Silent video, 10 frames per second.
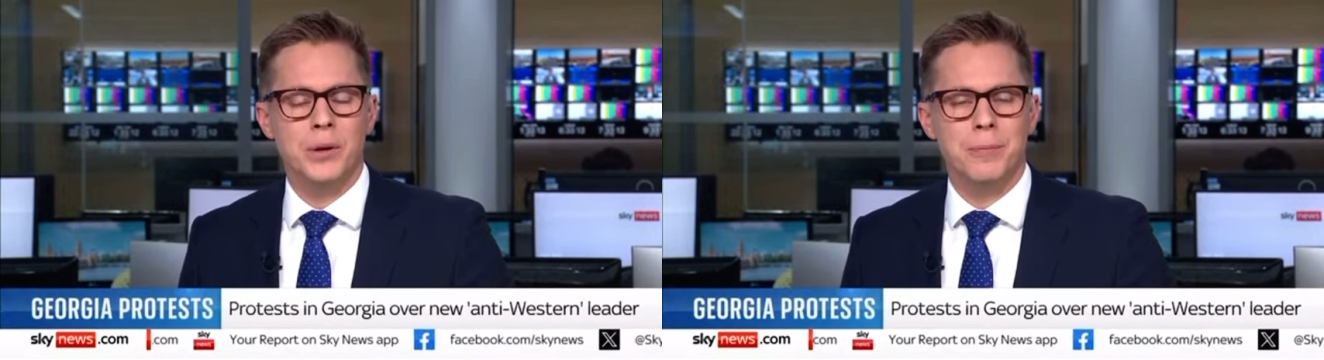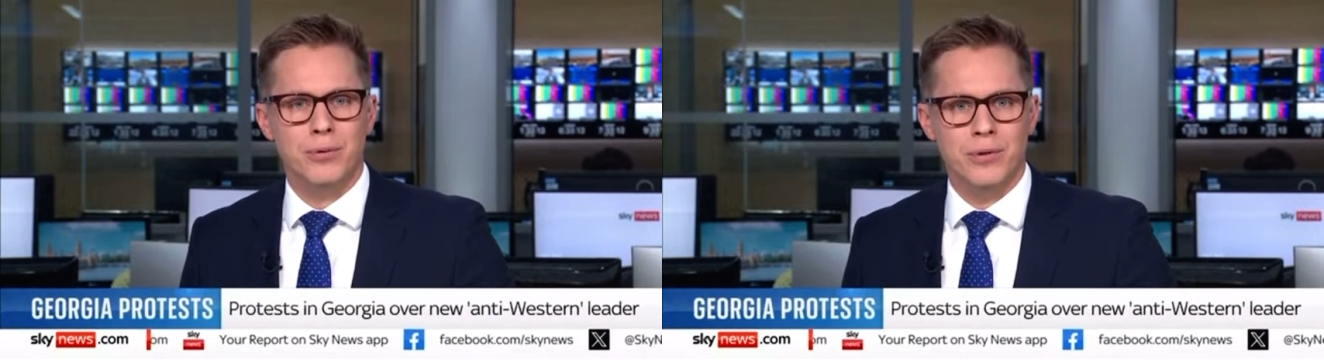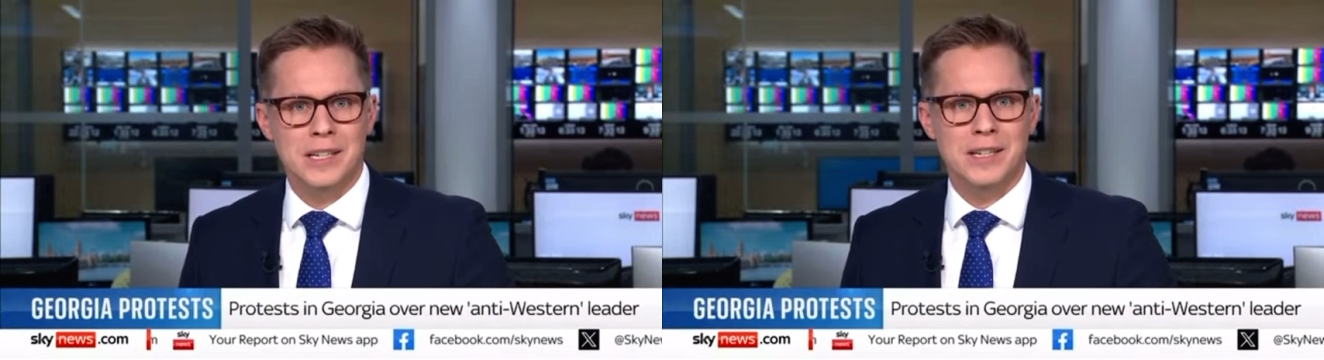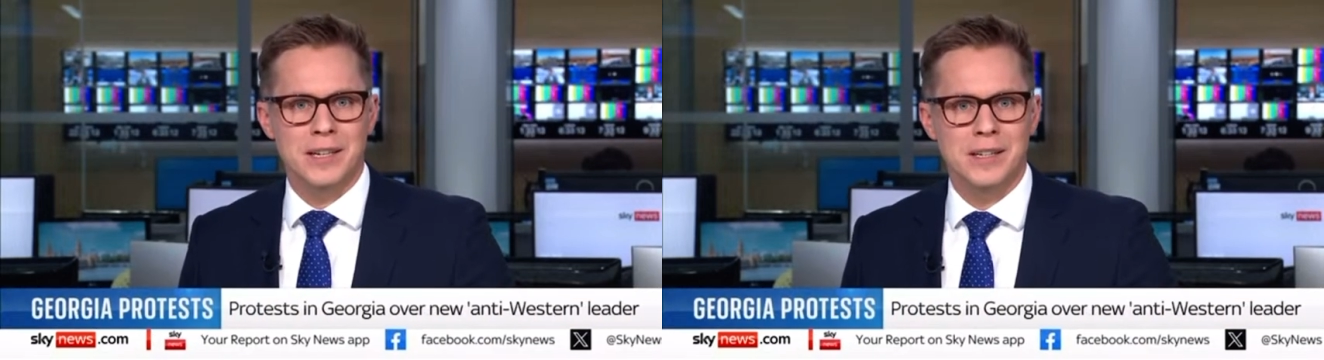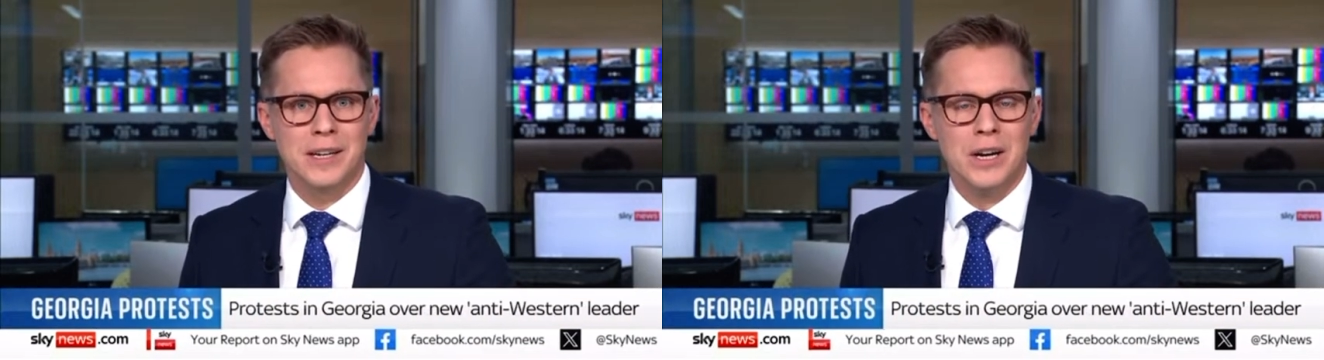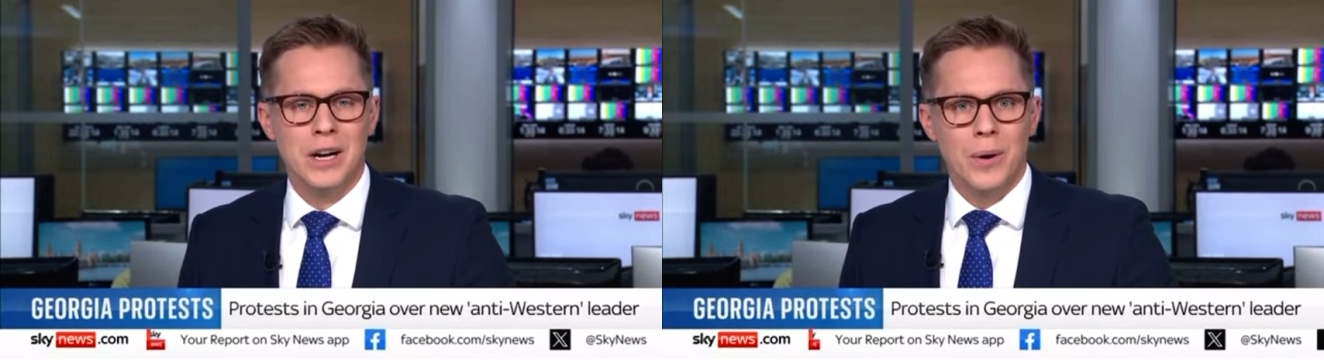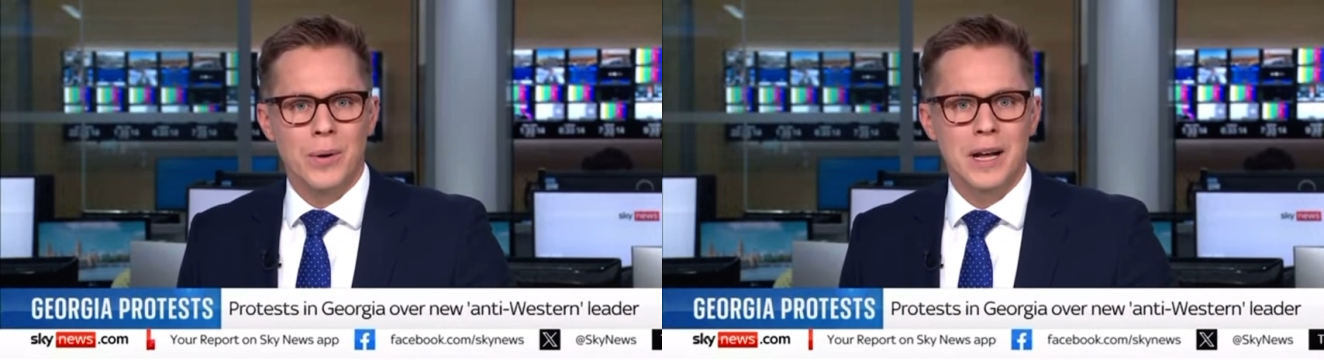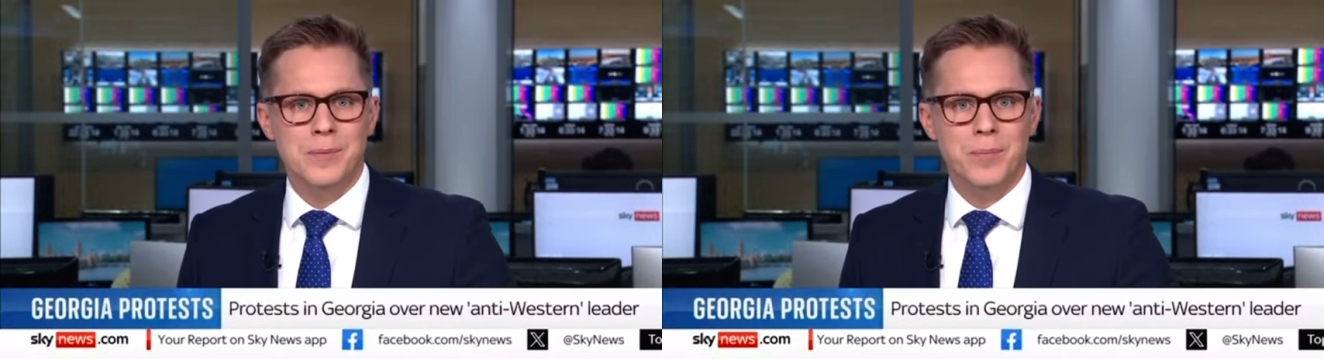president. Well,
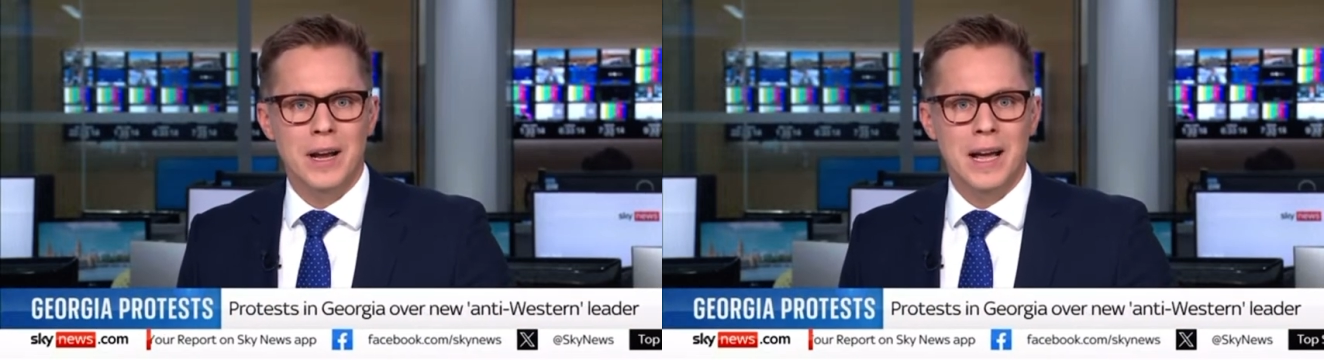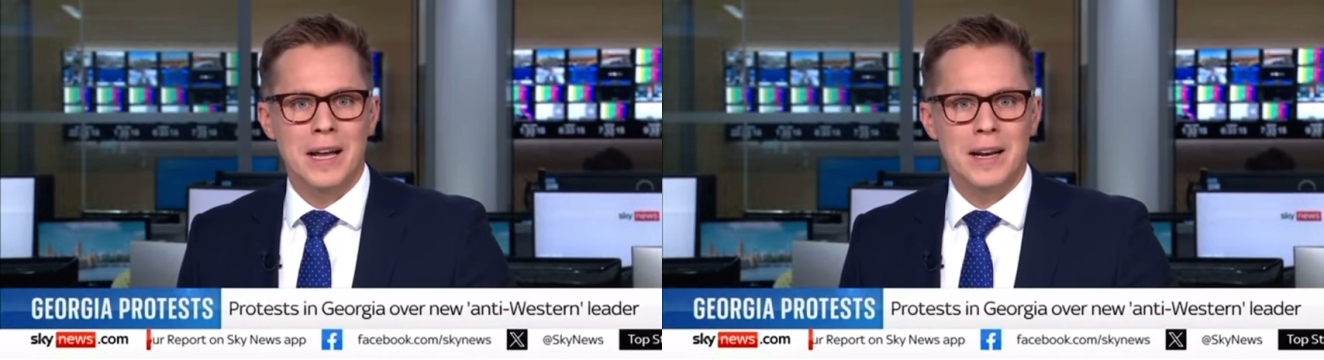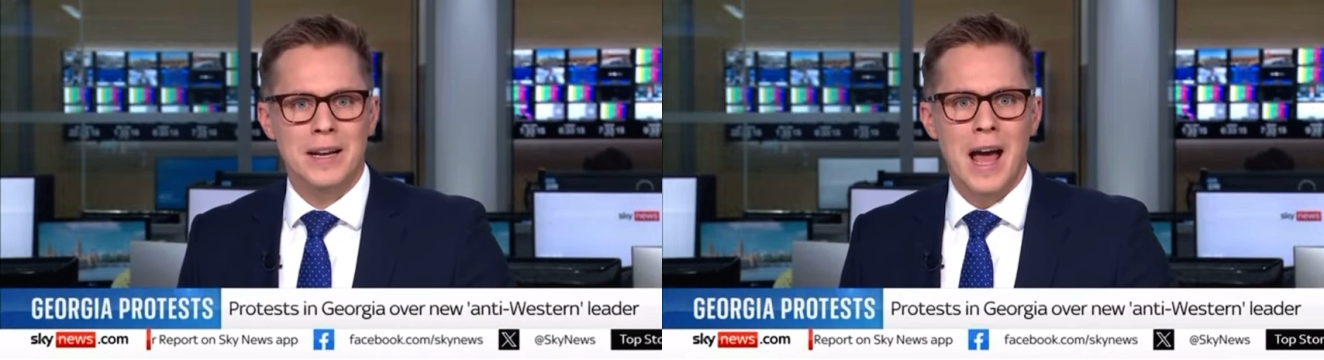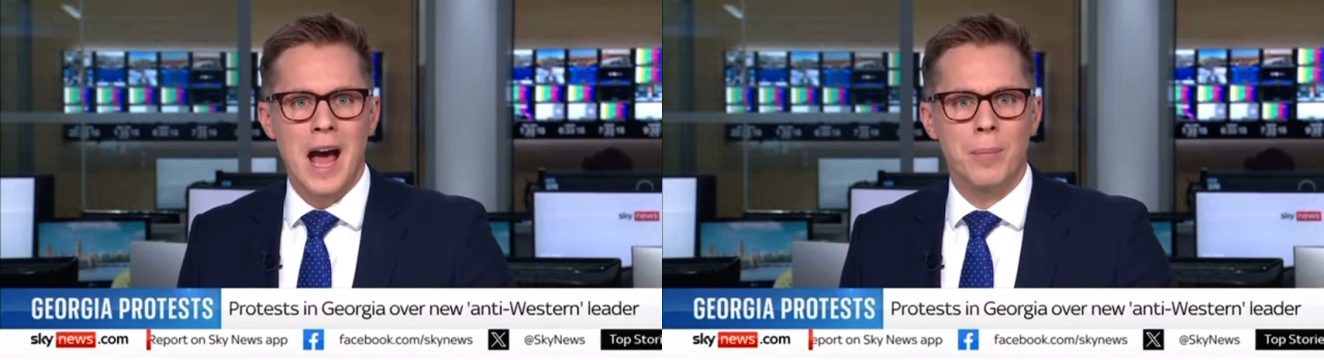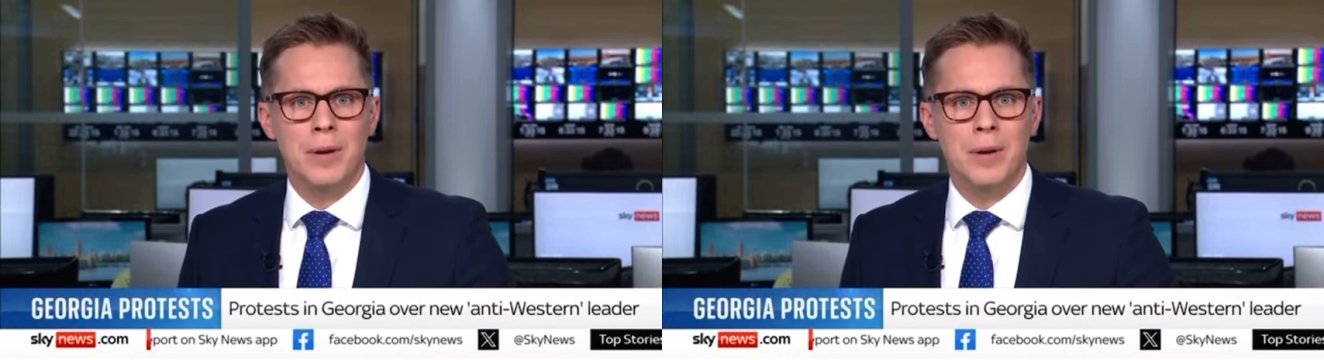let's bring in now Blair